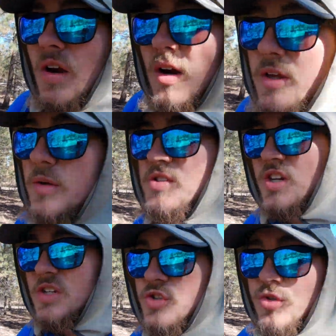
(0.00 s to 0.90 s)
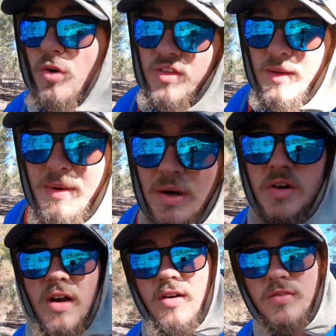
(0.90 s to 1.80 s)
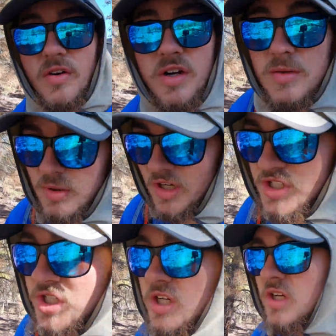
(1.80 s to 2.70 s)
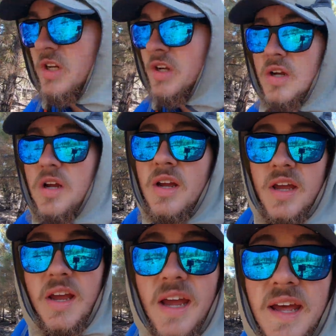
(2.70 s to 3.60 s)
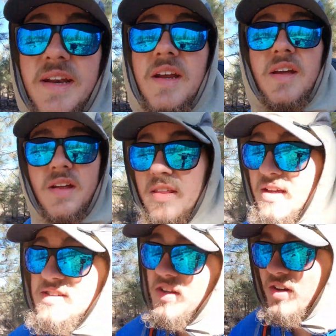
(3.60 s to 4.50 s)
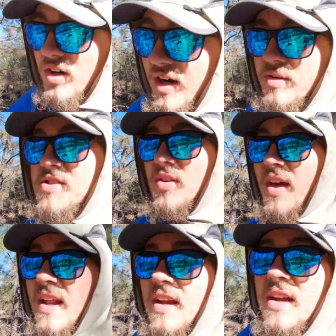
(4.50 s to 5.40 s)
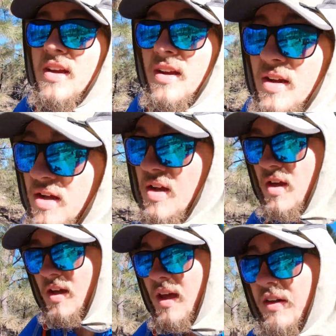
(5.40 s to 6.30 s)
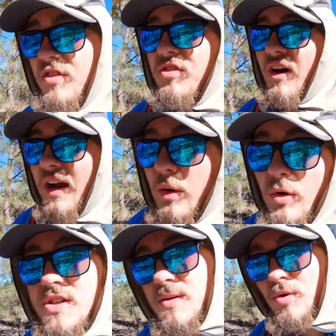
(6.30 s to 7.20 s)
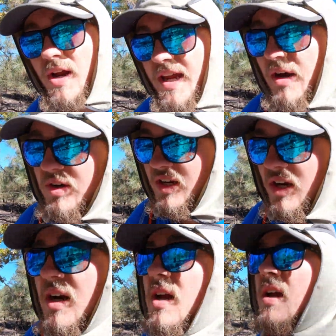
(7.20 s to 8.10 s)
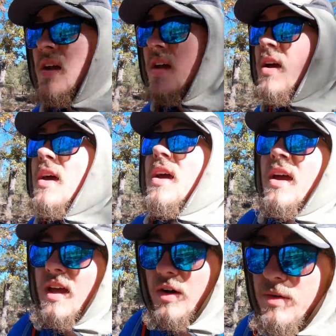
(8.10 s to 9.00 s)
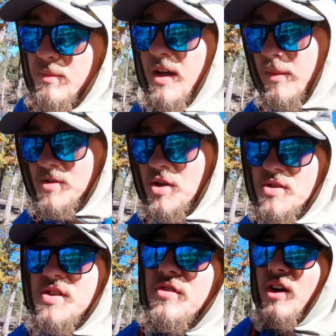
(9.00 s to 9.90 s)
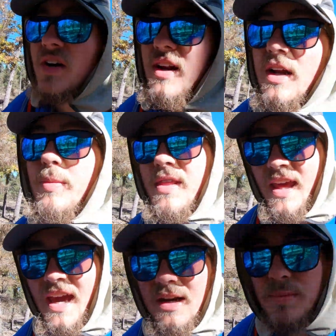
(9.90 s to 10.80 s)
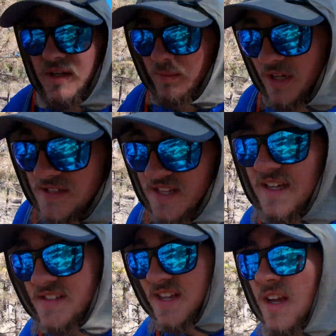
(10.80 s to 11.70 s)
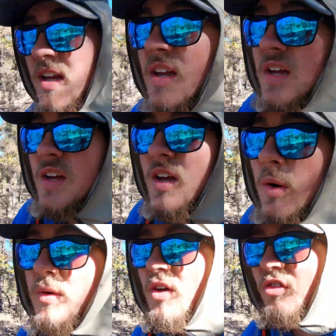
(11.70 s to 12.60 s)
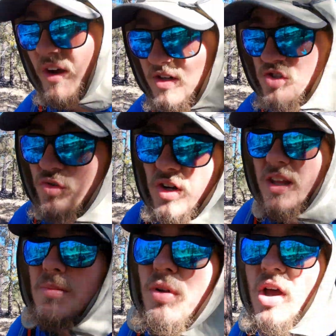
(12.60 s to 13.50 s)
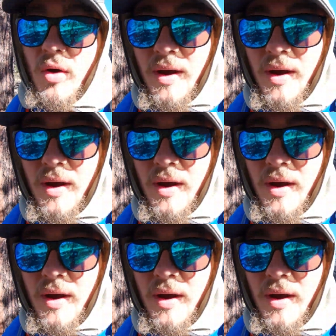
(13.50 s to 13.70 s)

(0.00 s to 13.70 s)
are used to control the amount of underbrush and things on the ground so that if a fire were to break out here, it wouldn't become so severe and end up in the canopy, because that's when the fires really blow